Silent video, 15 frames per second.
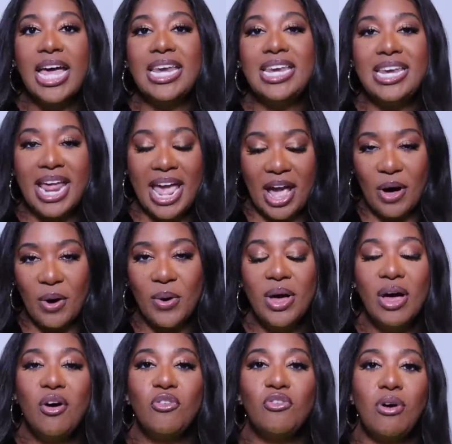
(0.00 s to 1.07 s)
Now,
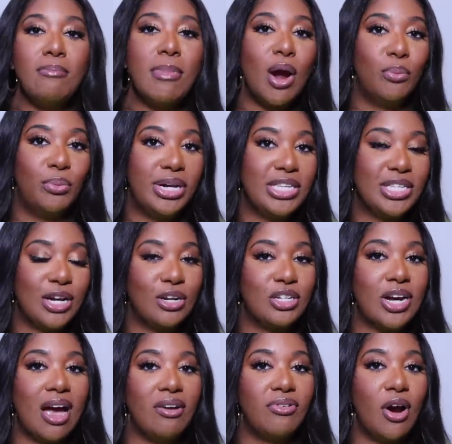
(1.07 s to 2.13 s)
from my research,
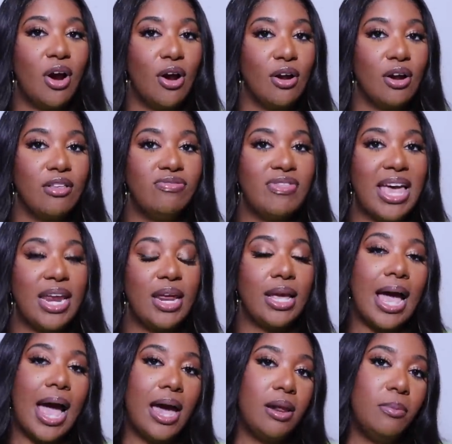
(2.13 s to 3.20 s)
I've heard that it
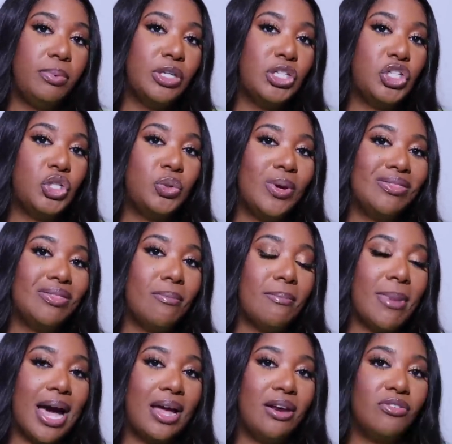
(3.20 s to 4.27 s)
kind of puts you in the
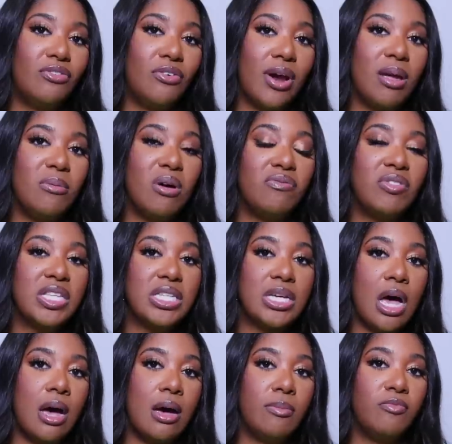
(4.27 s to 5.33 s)
mind frame of the
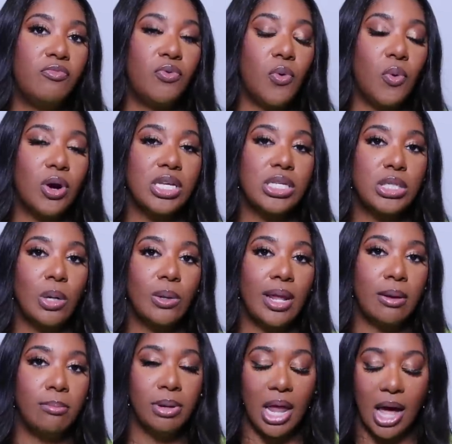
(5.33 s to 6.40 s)
Tom Ford
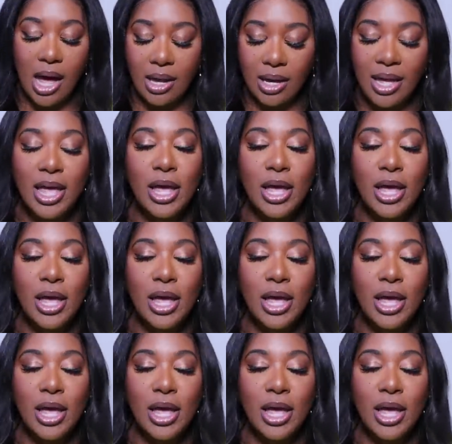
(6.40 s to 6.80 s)
Soleil Blanc.